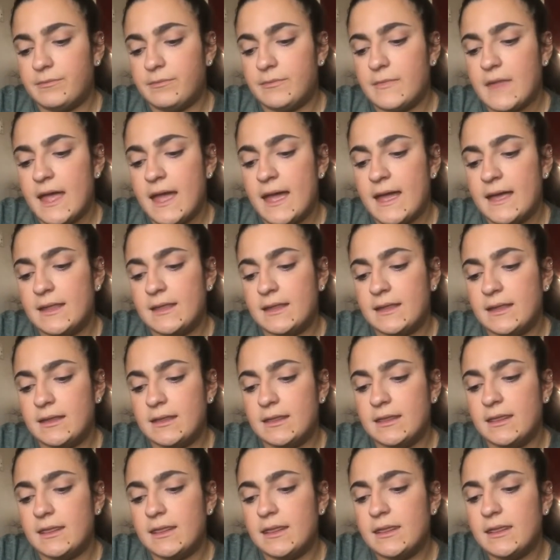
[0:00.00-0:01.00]
And,
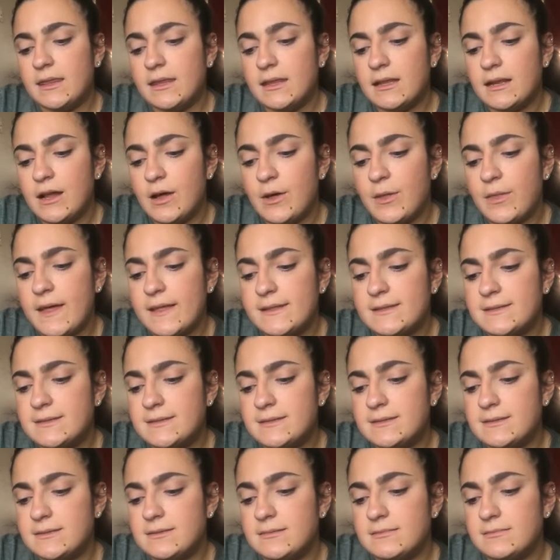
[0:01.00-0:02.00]
you know, that
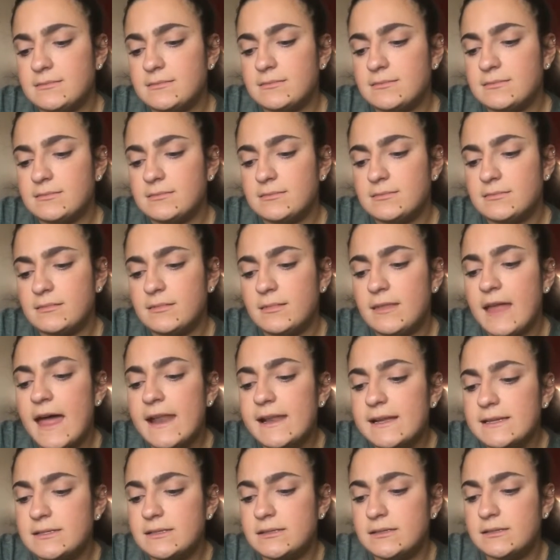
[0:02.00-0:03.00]

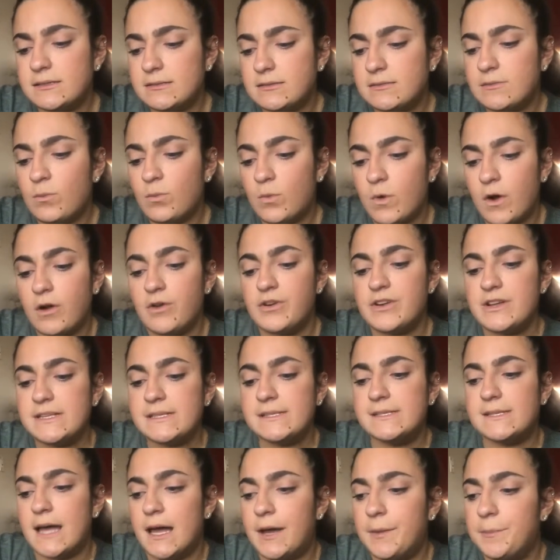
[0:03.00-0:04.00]
is
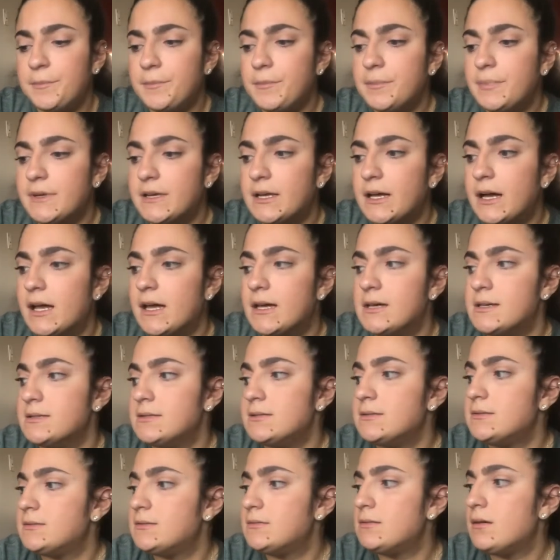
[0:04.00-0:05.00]
worrisome,
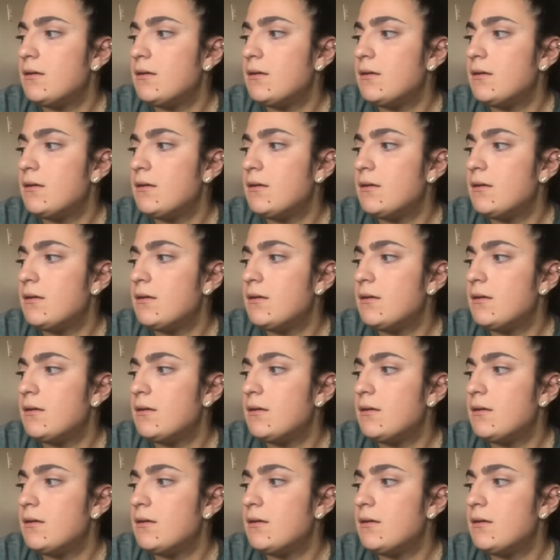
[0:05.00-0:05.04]
because